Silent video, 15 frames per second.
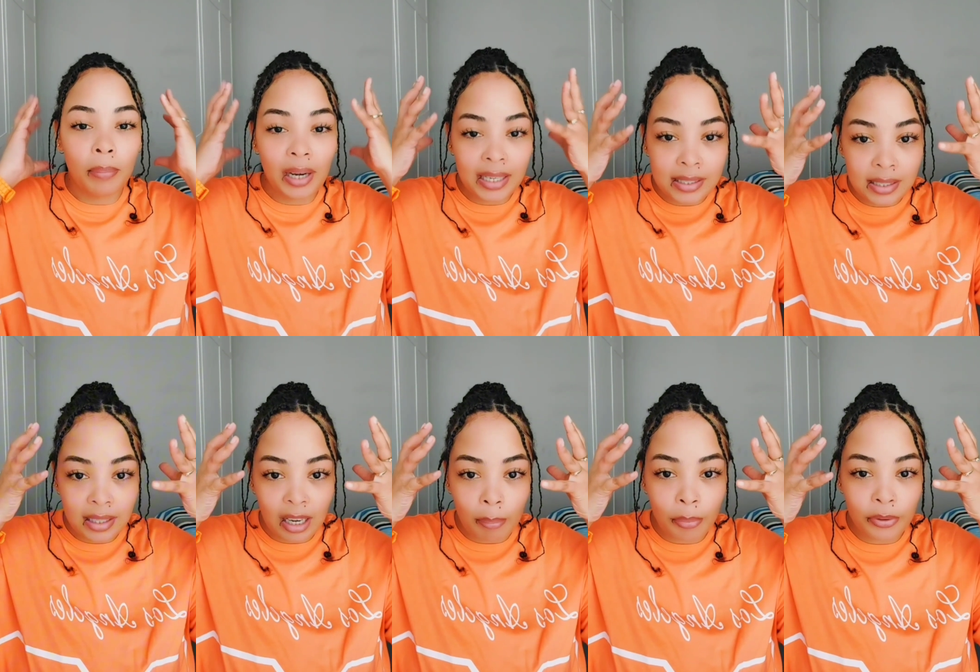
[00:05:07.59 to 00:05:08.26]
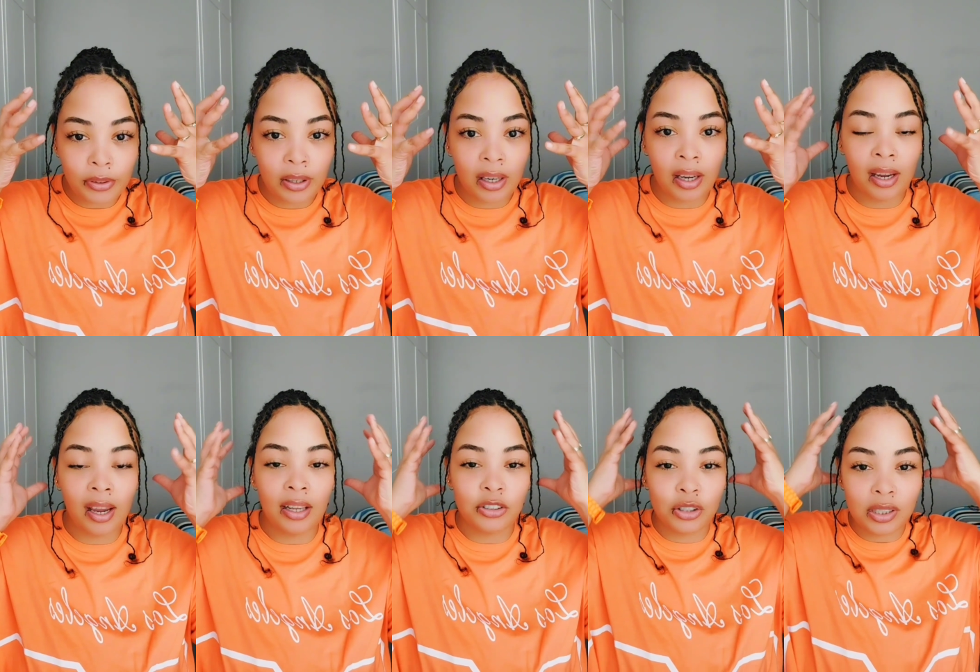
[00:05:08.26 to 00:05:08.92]
plastic cap on your
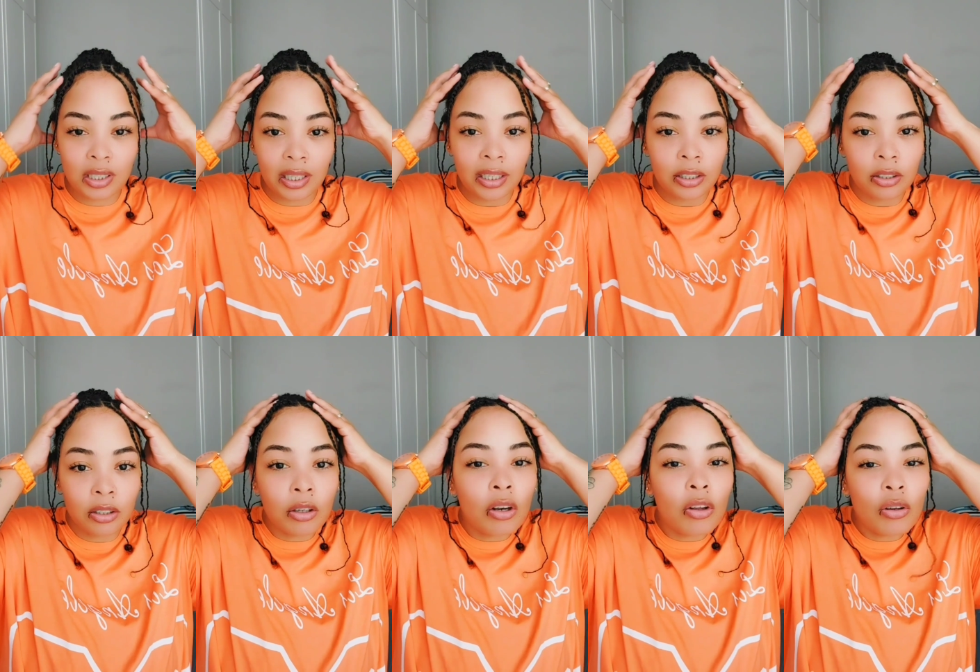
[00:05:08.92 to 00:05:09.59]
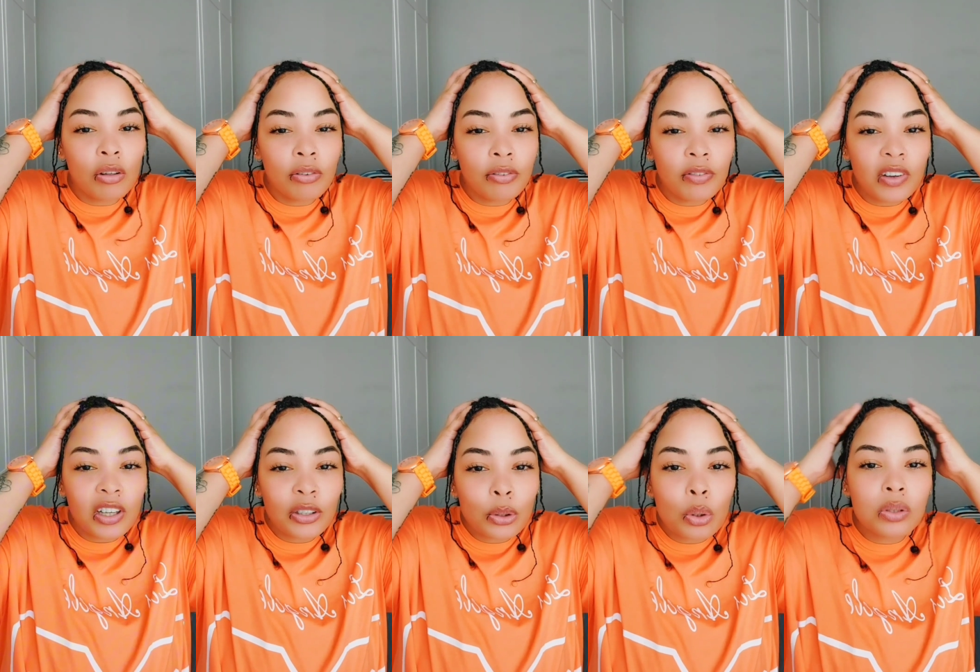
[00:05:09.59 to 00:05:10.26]
hair and just let you'll
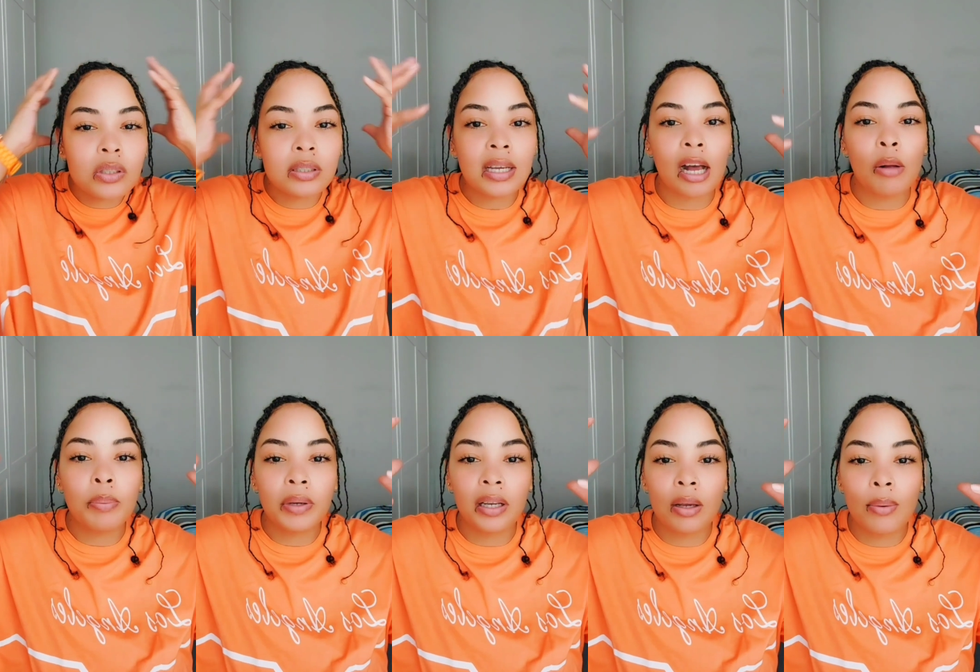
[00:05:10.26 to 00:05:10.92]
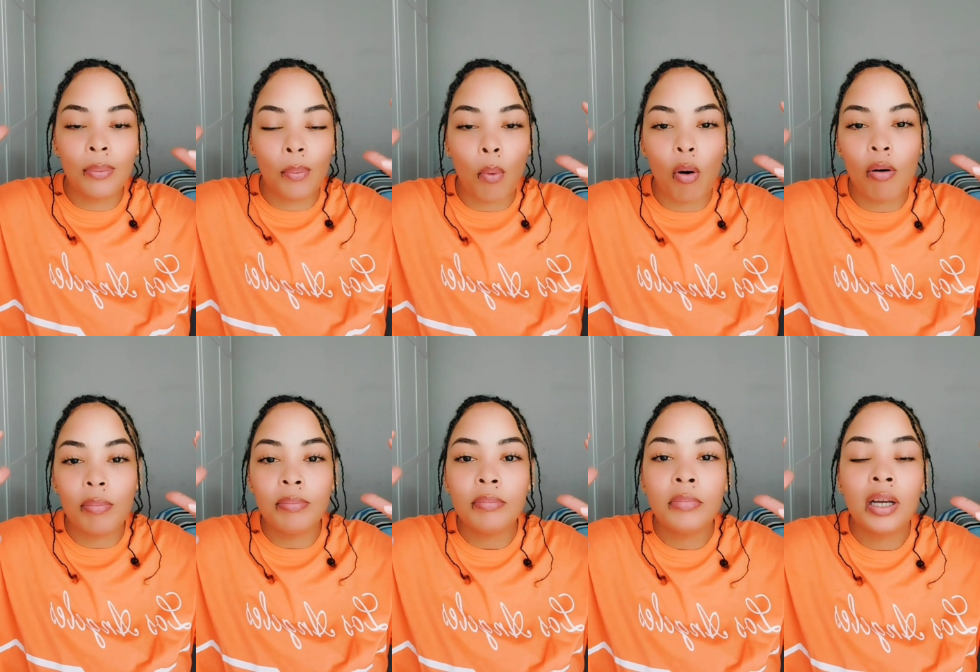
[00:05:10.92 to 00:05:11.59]
feel your scalp getting
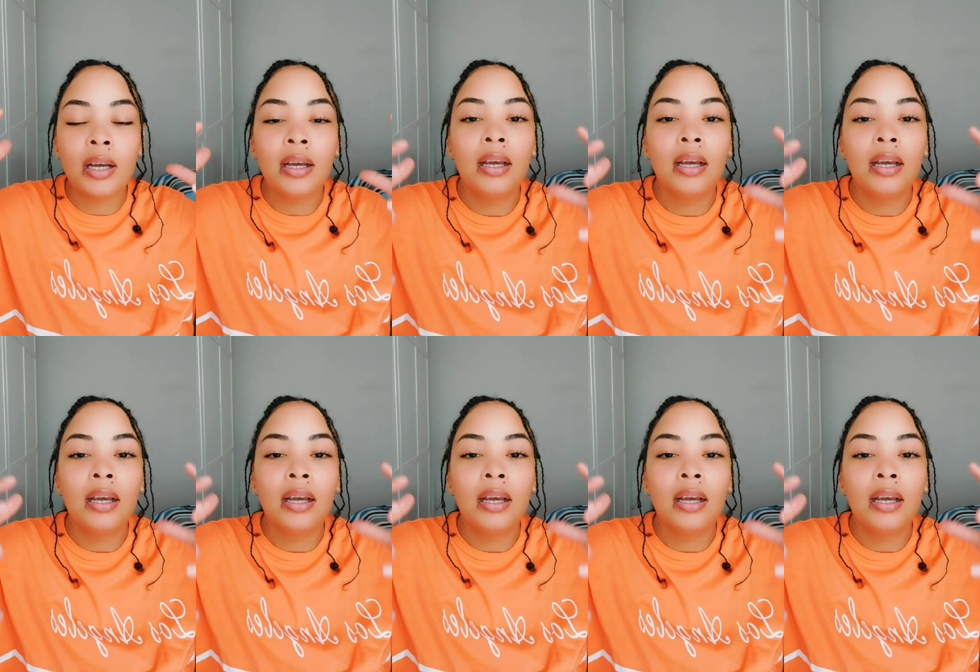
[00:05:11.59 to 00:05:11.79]
warm.